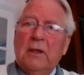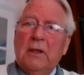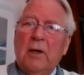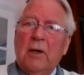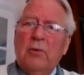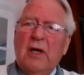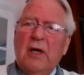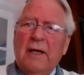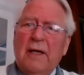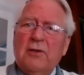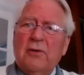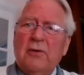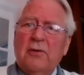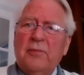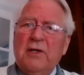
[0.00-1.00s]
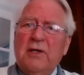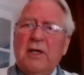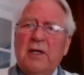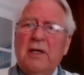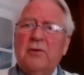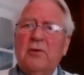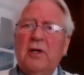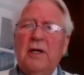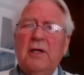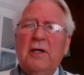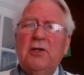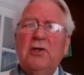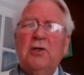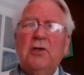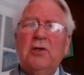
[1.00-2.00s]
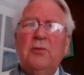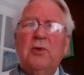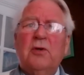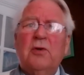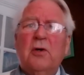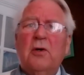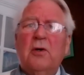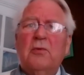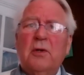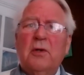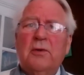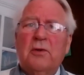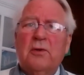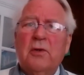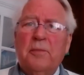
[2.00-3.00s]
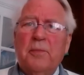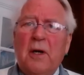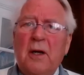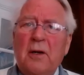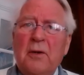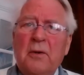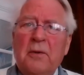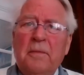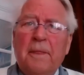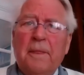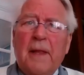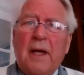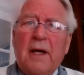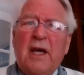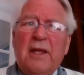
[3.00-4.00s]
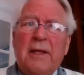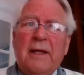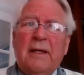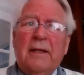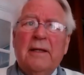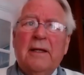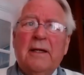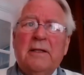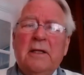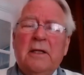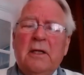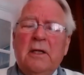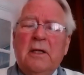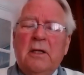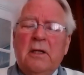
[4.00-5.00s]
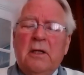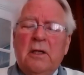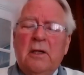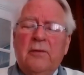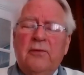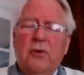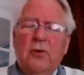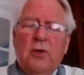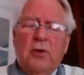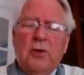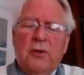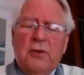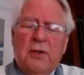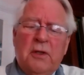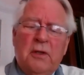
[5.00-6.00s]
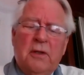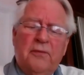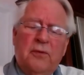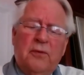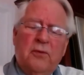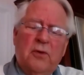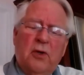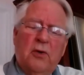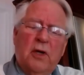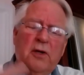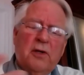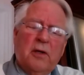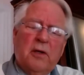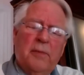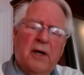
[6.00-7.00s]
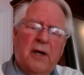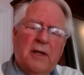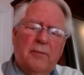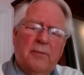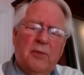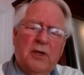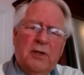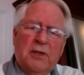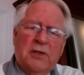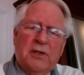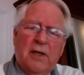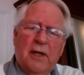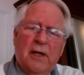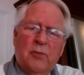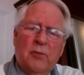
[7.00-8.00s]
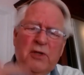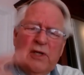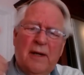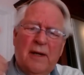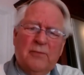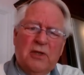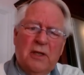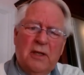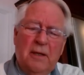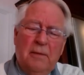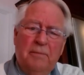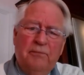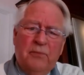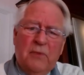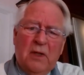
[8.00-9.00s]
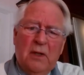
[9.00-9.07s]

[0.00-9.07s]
I would like to have maintained the relationship with Kripalu, and I think that if you look at if you know anything about Amrit Desai and what happened to him,